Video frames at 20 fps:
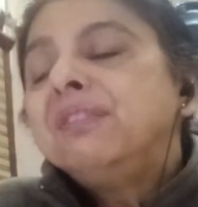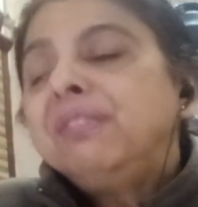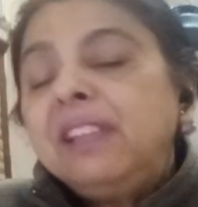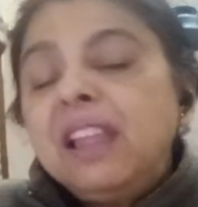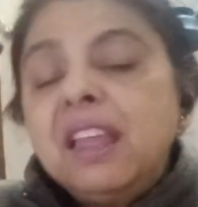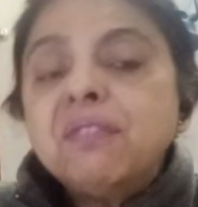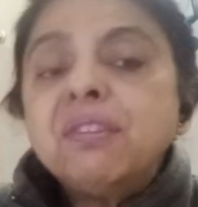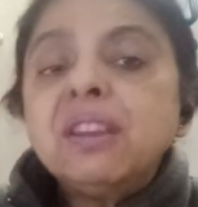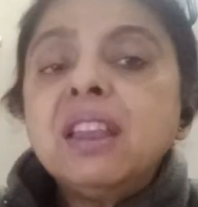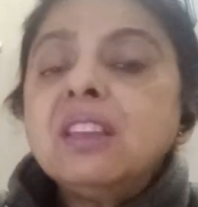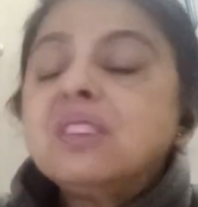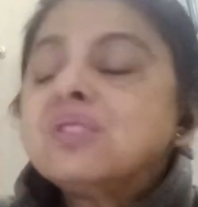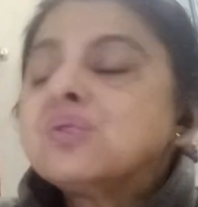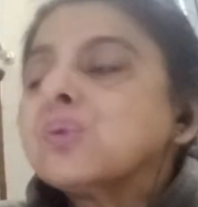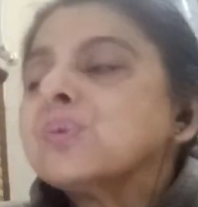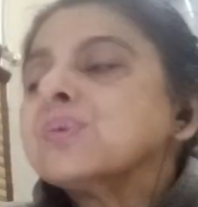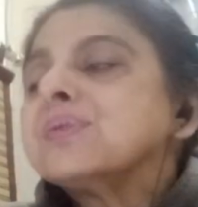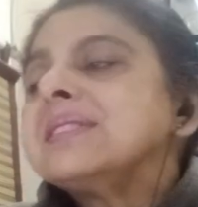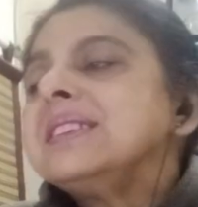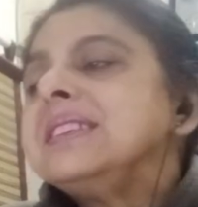
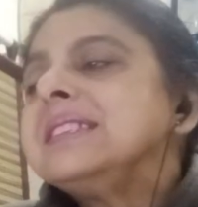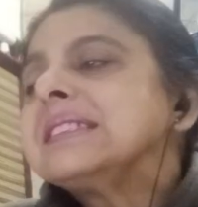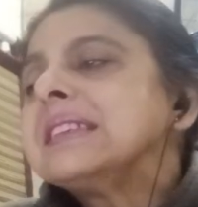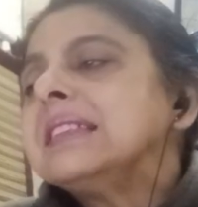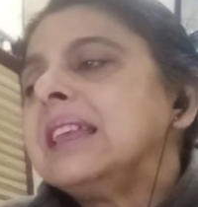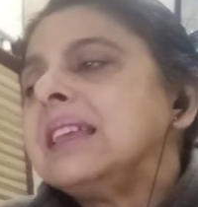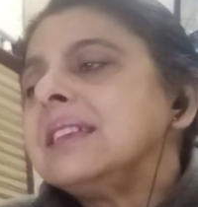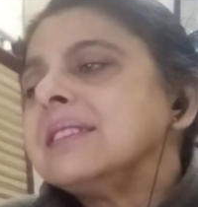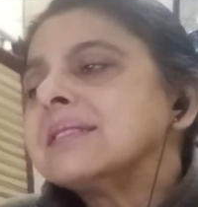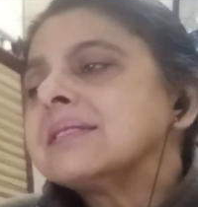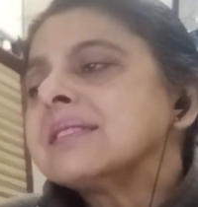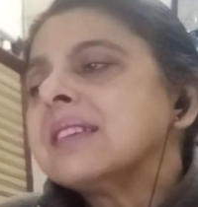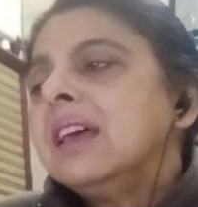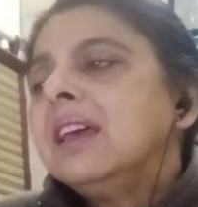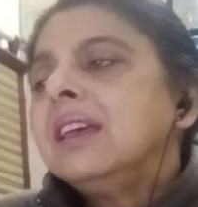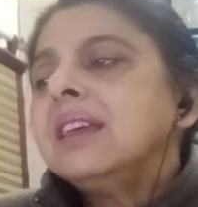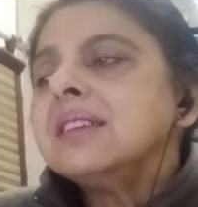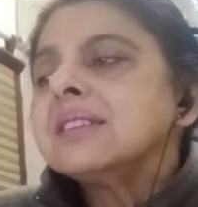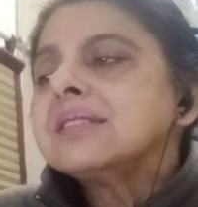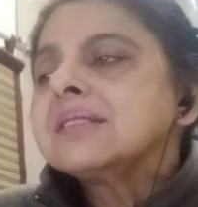Flavorings or seasonings
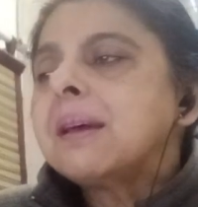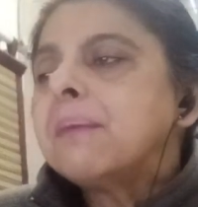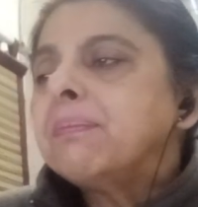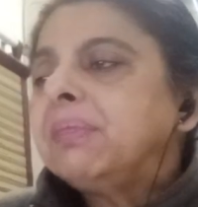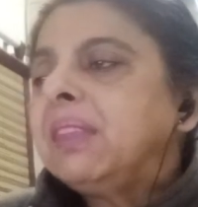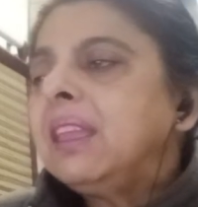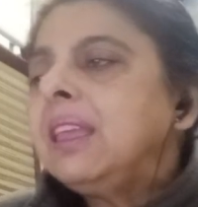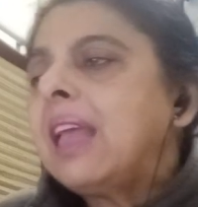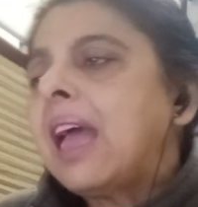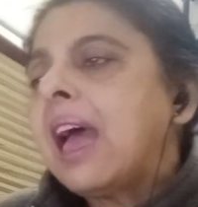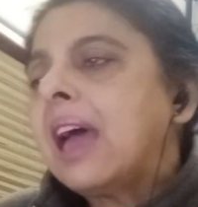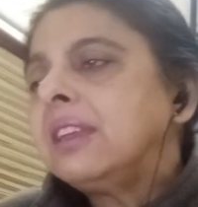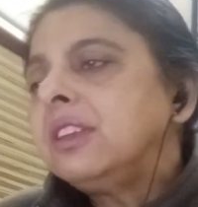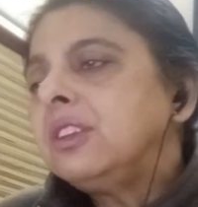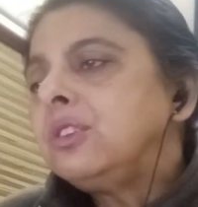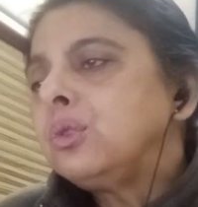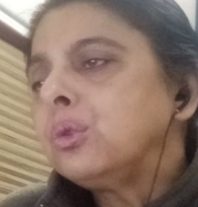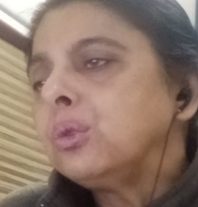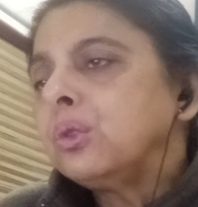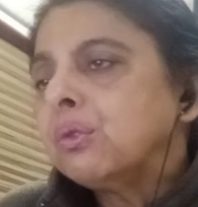is something
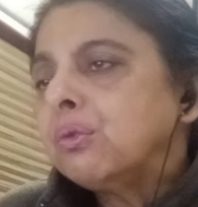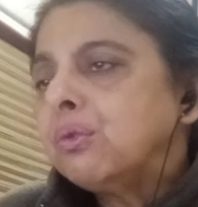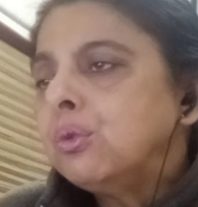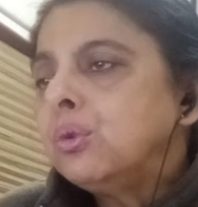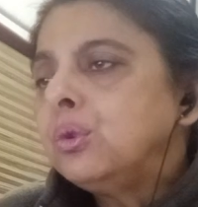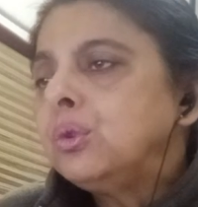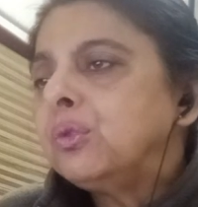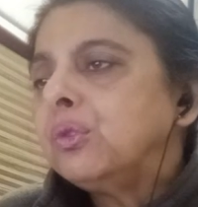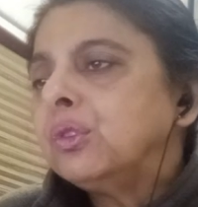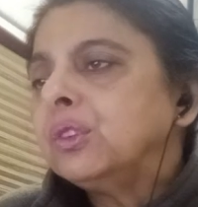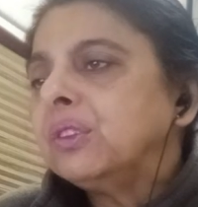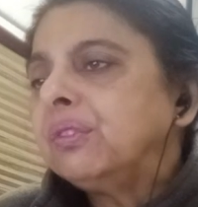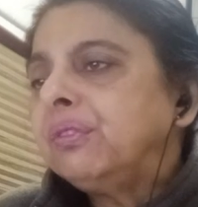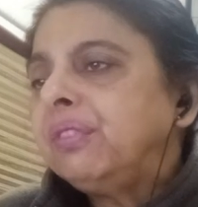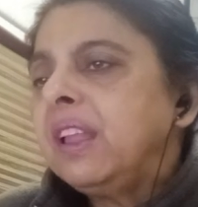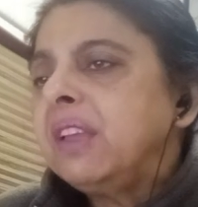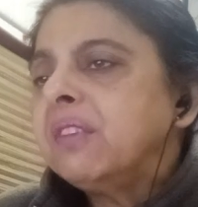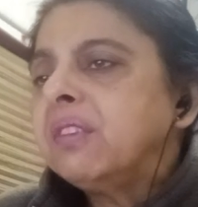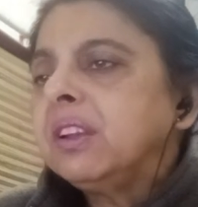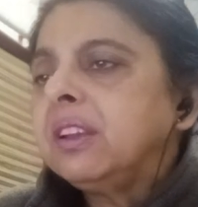added to the food for the
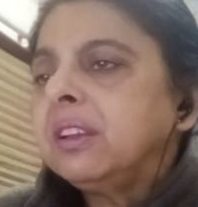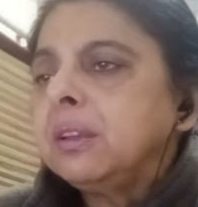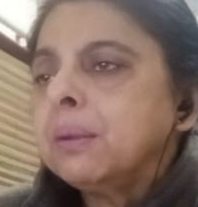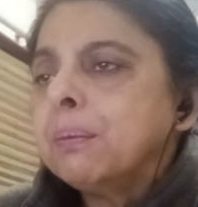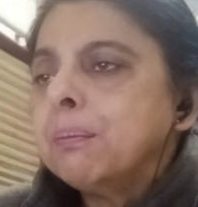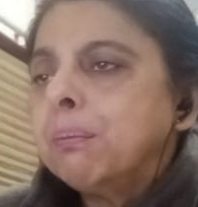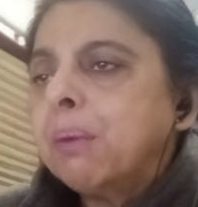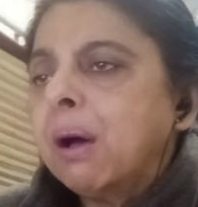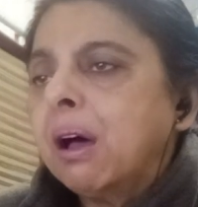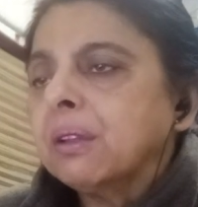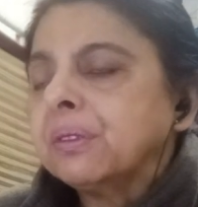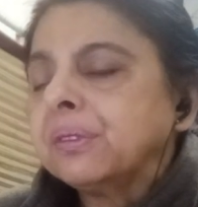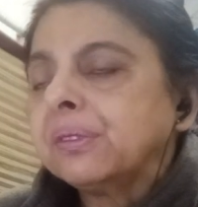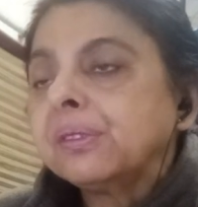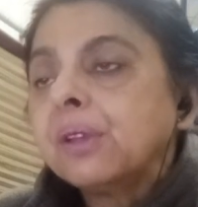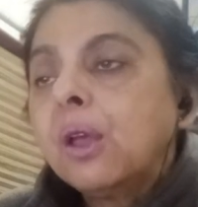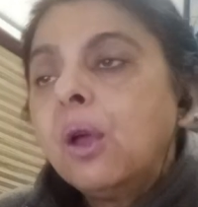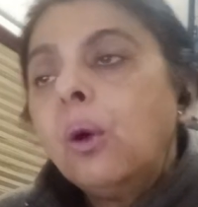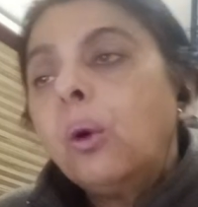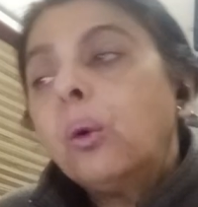flavor it
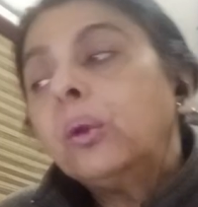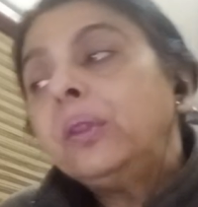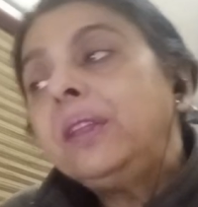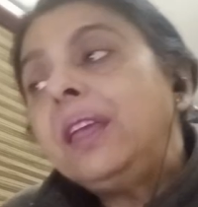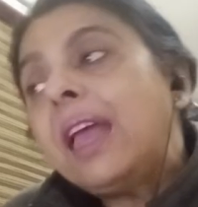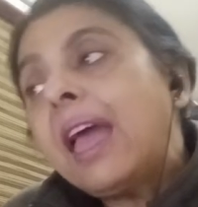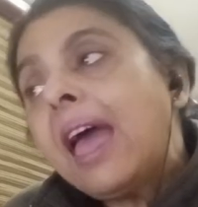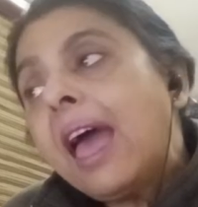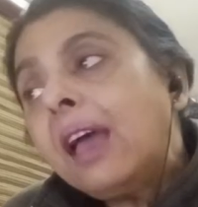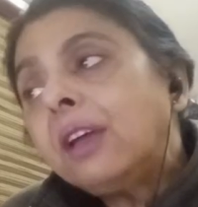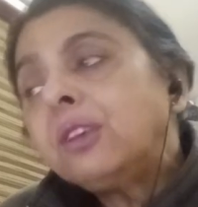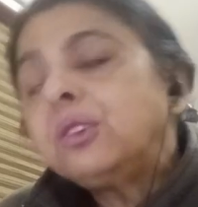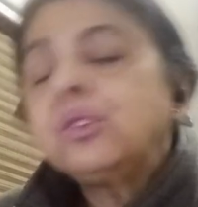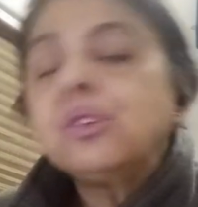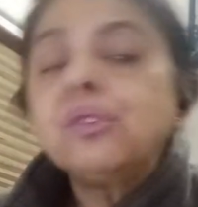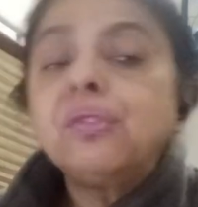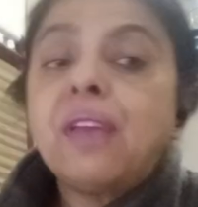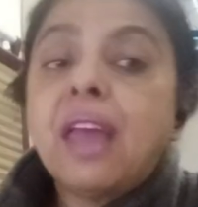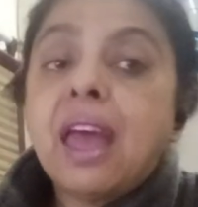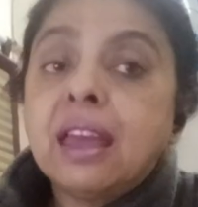imparts or the act
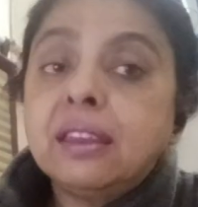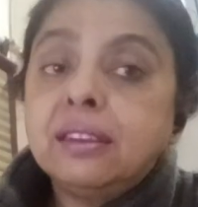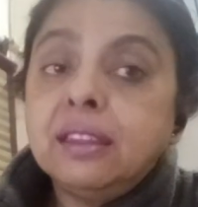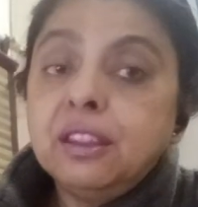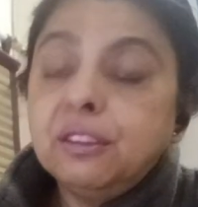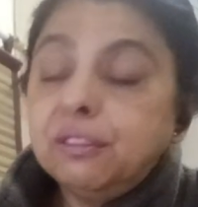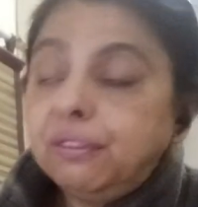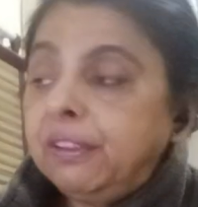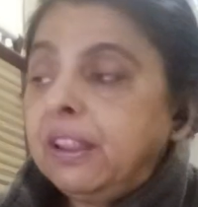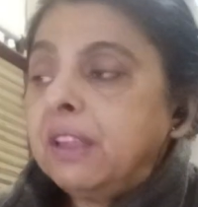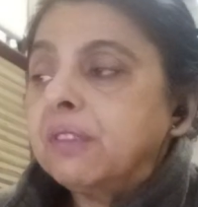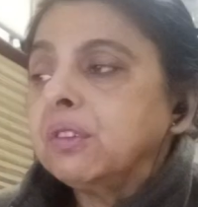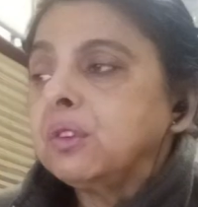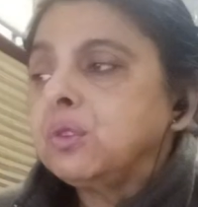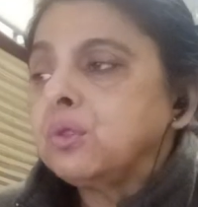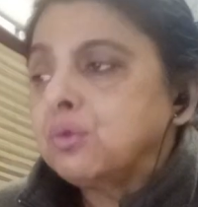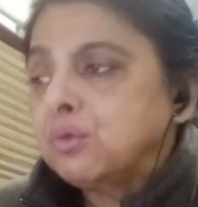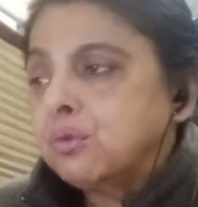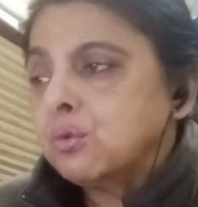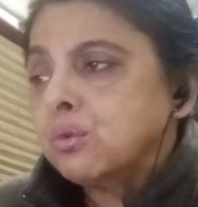of adding flavor
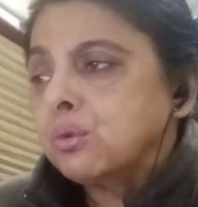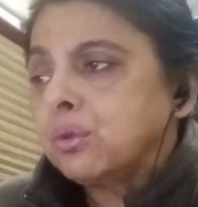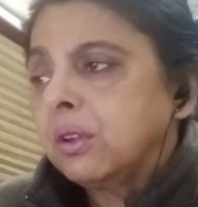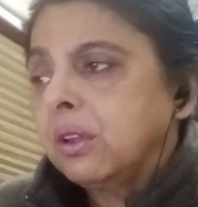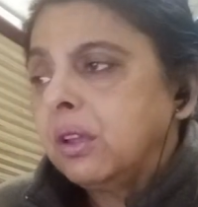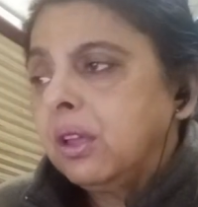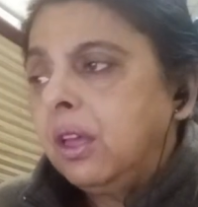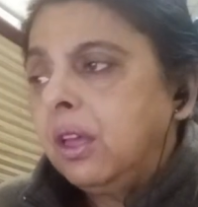to food.